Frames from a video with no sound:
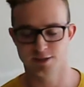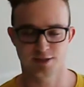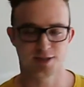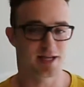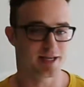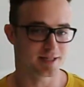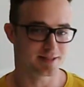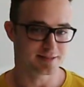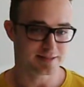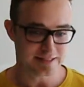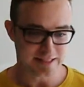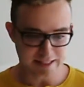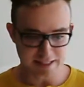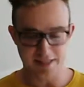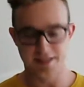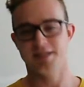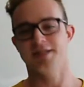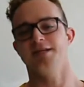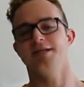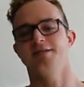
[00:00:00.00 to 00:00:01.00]
like
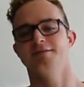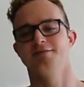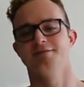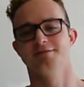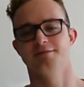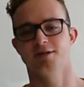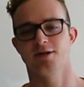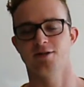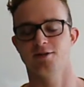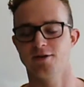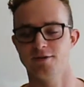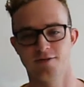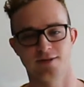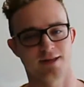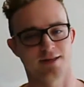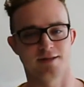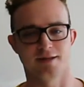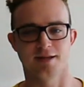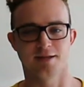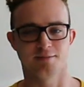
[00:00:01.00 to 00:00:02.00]
giggity all over
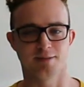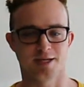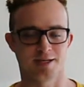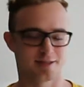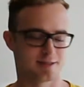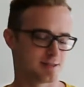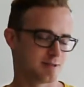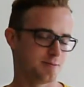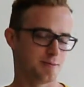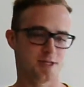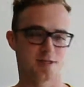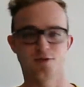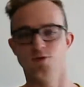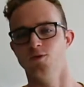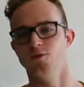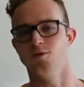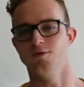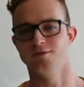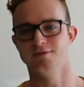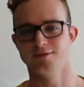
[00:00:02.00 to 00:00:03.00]
that thing, man. It's gonna be
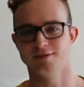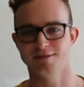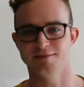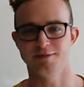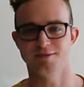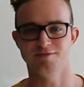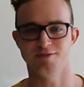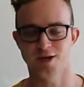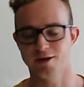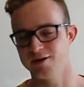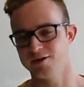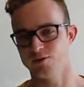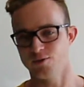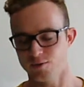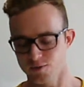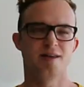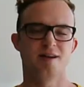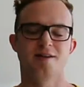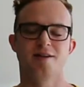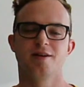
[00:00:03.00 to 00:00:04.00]
cool. It's gonna be very cool.
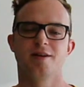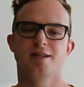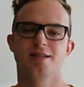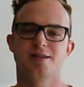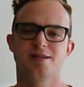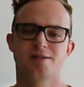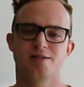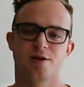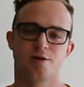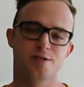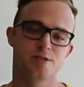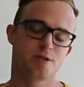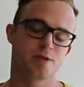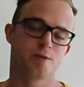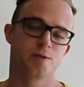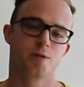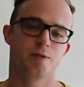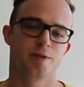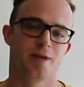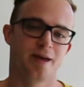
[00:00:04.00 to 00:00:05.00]
There is
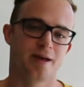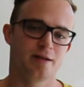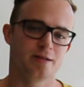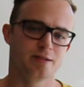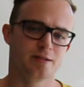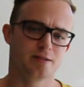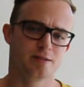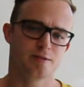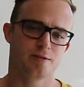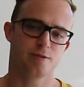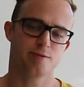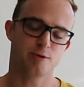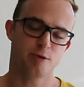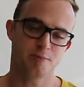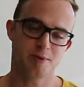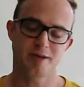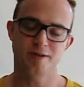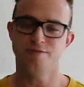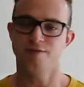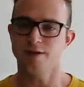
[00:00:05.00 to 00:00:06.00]
also that
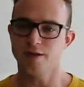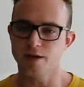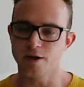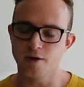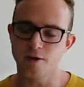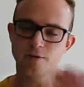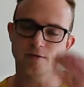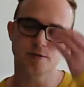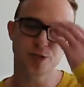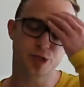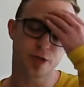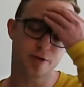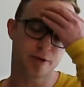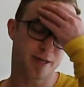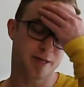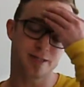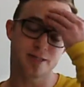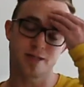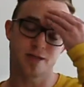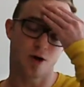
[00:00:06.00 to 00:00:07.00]
3-minute video
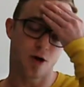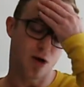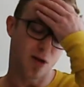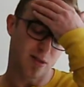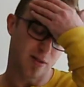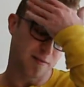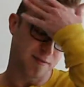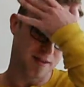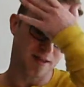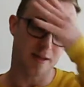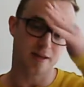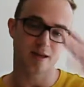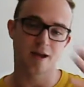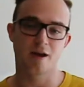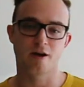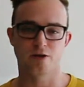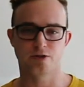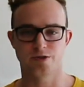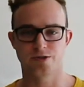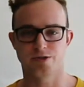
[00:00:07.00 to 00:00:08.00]
showcasing all of the
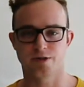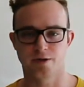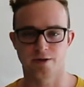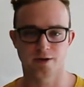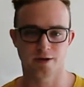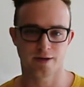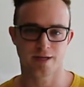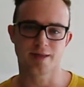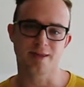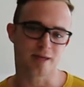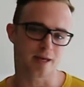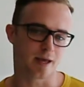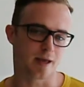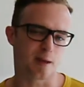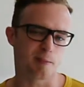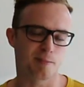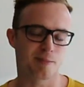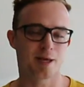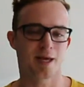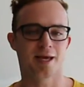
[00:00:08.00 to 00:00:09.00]
characters that are in the
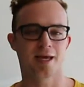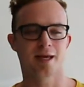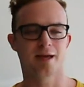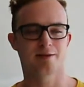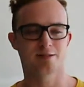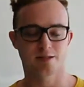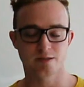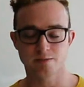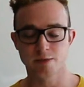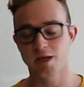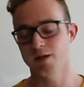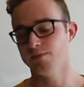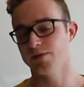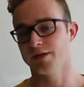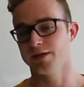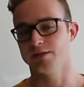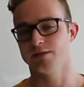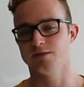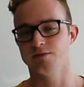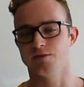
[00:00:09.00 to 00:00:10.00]
game and some
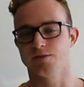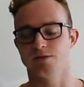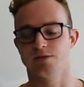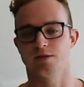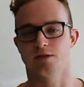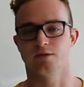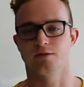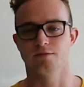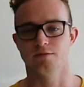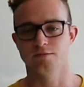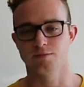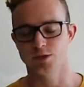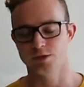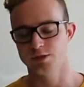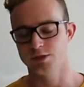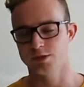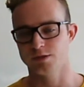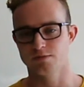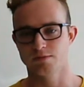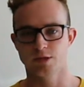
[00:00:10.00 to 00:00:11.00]
gameplay too, so you
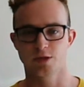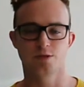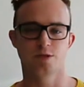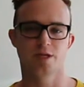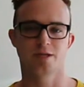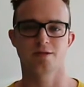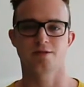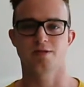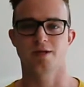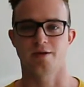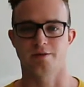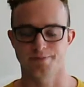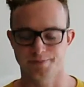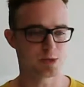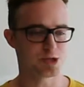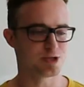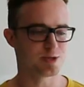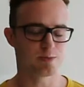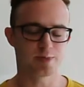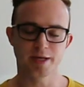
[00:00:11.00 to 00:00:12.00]
should go check those out.
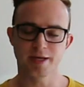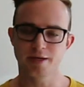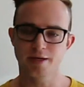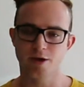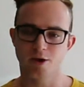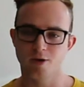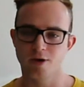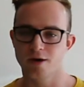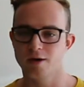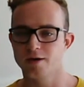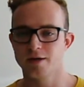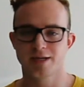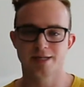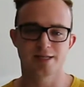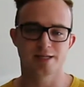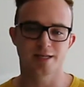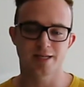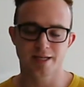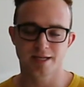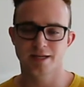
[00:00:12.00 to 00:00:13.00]
But you can play Gohan
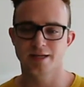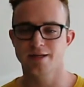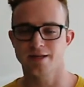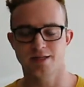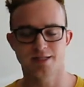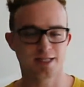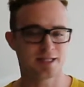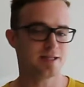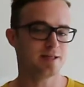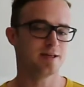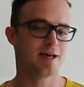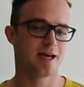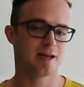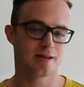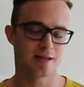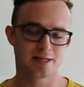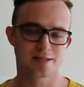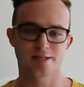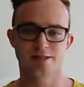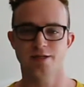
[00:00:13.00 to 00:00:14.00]
as a kid, a teen,
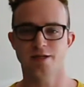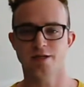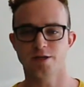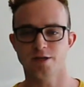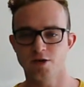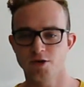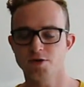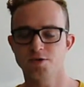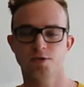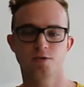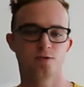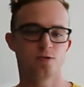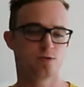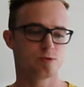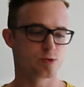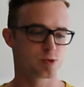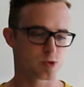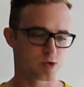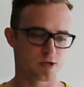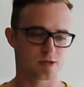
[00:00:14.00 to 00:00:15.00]
adolescent, Goku,
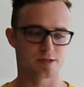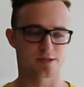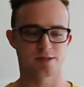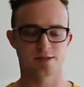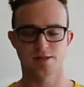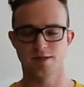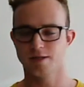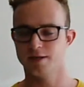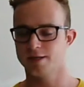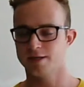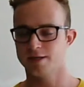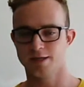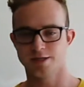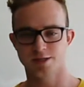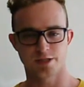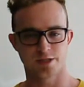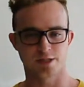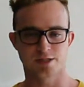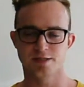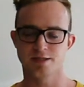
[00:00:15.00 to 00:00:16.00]
Trunks,
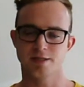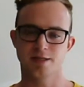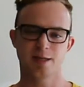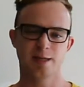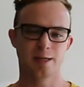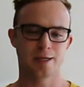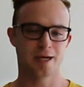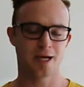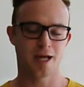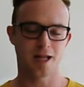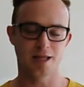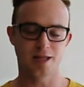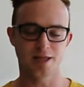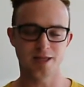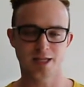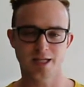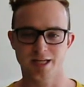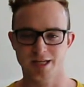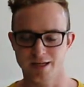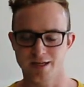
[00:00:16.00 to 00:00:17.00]
just a
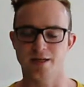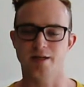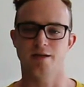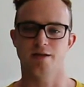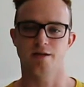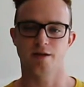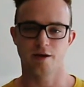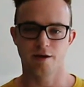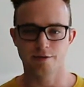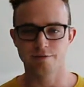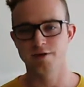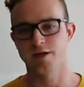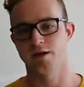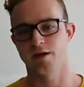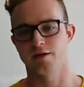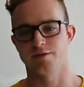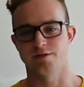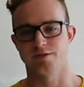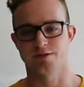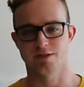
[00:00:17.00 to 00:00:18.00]
litany of
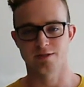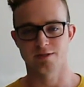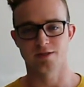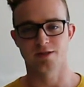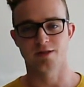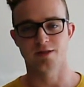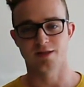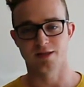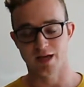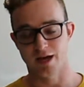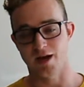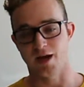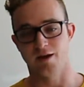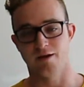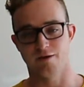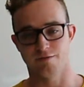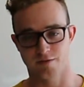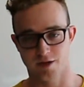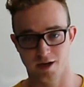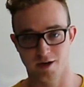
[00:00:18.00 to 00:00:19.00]
characters. There's a lot
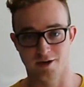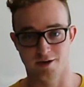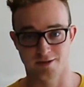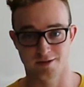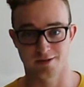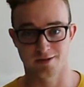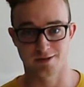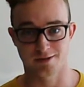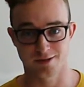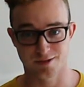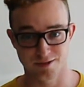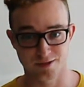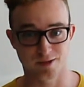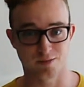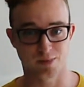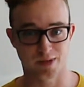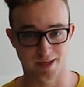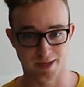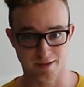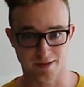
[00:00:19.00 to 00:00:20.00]
of characters you can
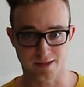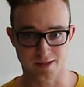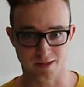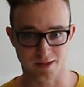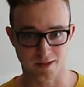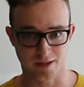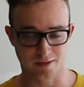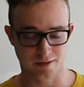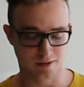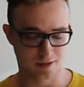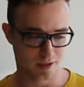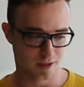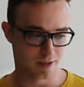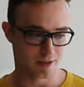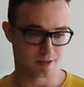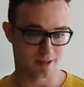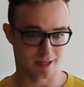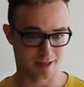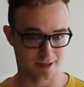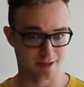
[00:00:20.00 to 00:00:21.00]
play in this thing.
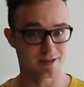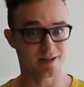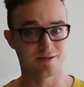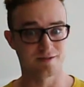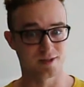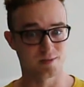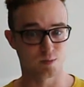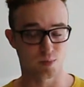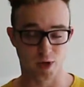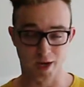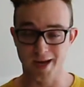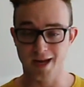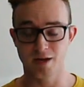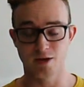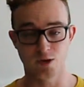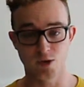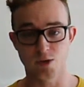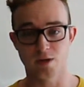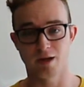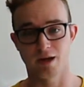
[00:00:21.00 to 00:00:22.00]
like even brand
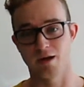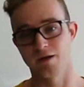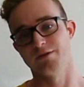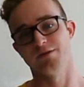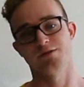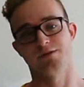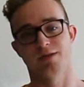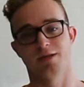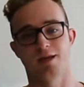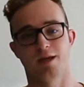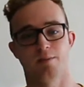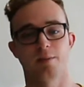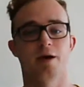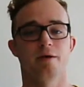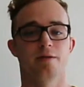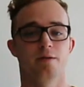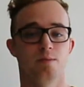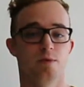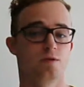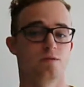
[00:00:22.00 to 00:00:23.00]
new characters that came out
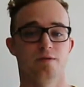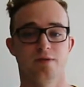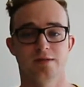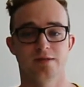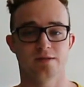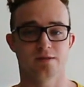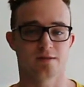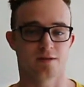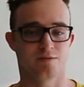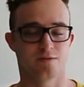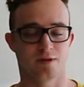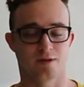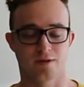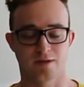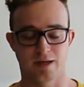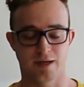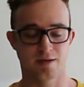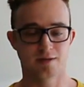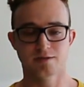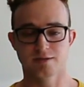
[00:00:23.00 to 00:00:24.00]
in the movies and stuff like
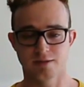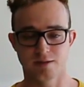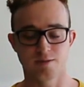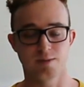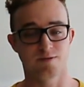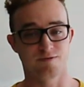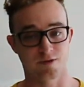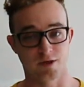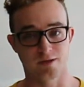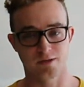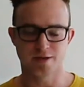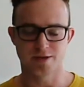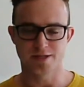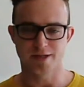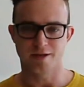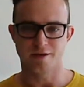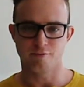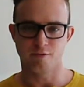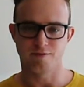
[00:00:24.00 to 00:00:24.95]
that. It's gonna be fun. There's a